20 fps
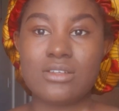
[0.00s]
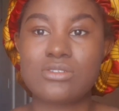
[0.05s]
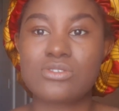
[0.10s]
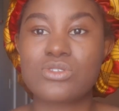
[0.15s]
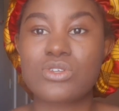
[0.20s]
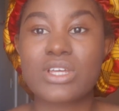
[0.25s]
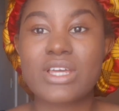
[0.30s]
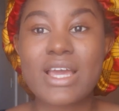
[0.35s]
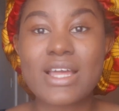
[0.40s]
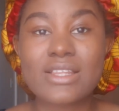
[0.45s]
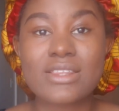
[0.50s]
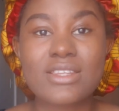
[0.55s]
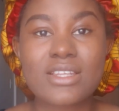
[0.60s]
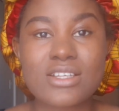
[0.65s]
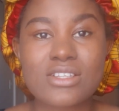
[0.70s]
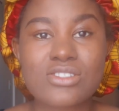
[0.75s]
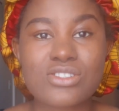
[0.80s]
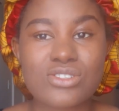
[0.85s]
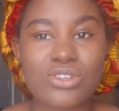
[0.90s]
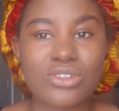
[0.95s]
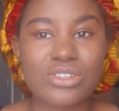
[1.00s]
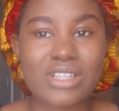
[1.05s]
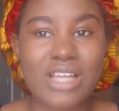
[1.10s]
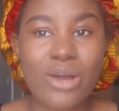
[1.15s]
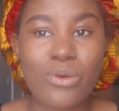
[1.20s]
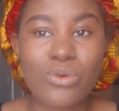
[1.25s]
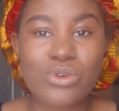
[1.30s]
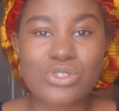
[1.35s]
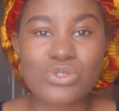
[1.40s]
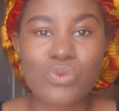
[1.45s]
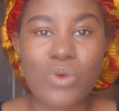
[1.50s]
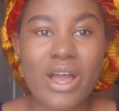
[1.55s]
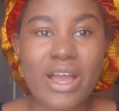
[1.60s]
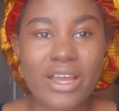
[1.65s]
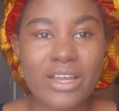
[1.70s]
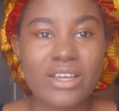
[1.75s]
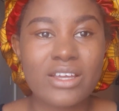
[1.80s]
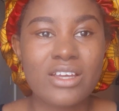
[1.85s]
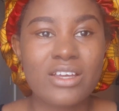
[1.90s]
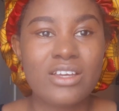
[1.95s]
That was
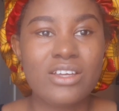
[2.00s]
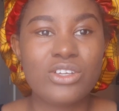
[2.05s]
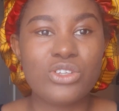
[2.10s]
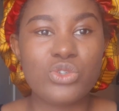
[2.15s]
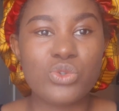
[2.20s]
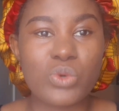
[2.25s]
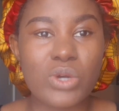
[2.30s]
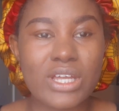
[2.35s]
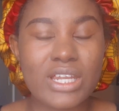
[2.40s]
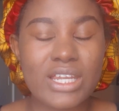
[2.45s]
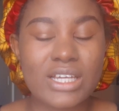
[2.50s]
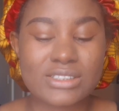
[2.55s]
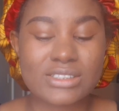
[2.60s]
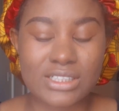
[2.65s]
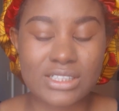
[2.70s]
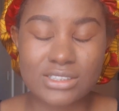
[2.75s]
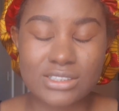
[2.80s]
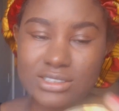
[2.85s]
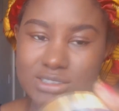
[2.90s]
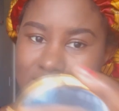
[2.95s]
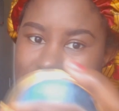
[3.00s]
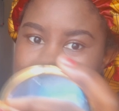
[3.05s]
why you were elected.